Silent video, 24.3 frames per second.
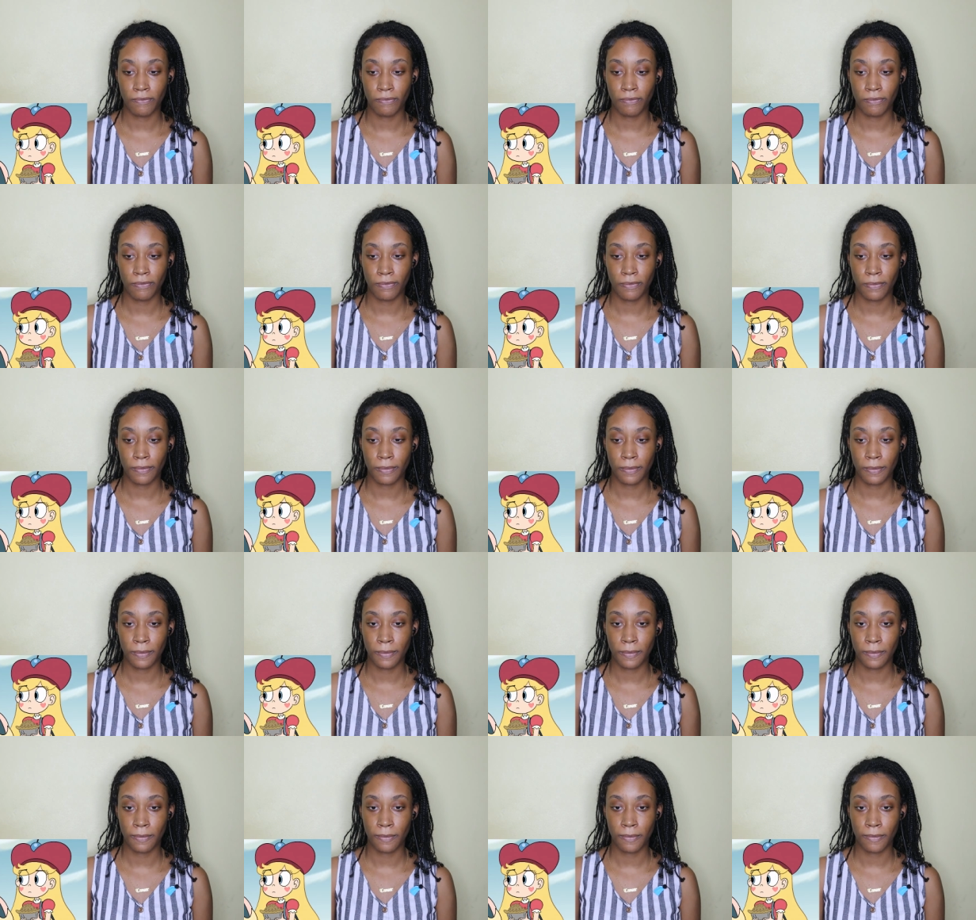wants us
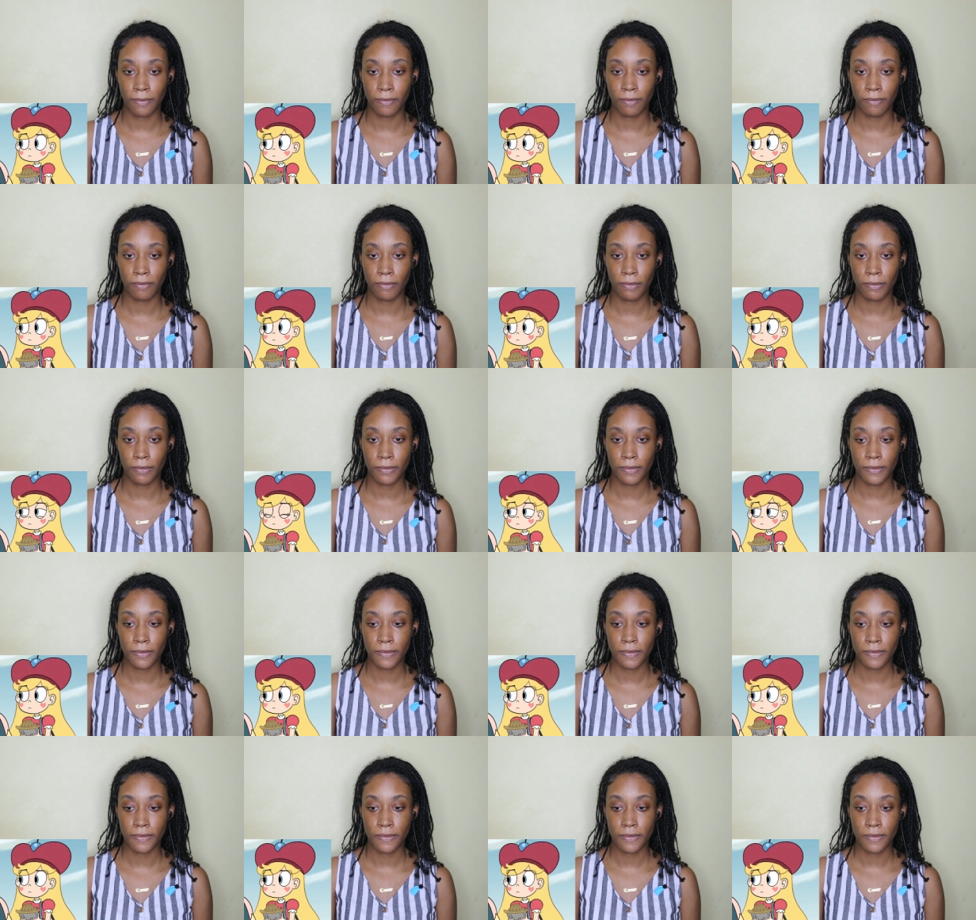to pay him to
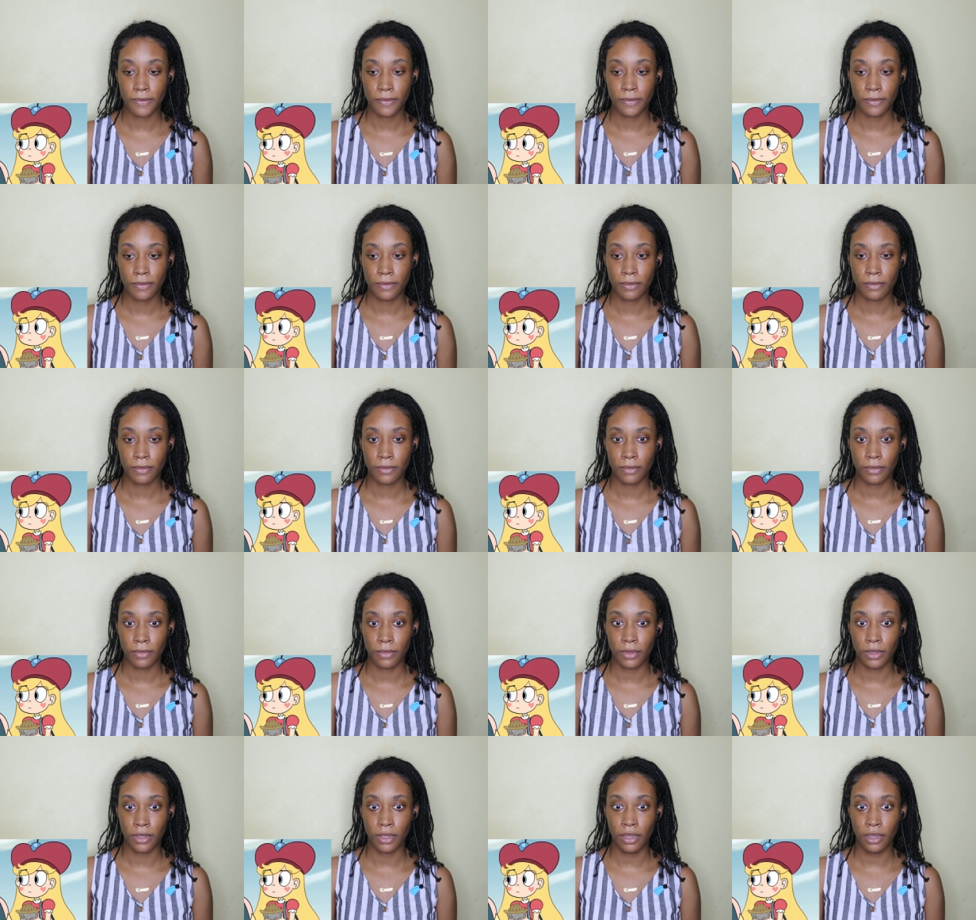protect our boat.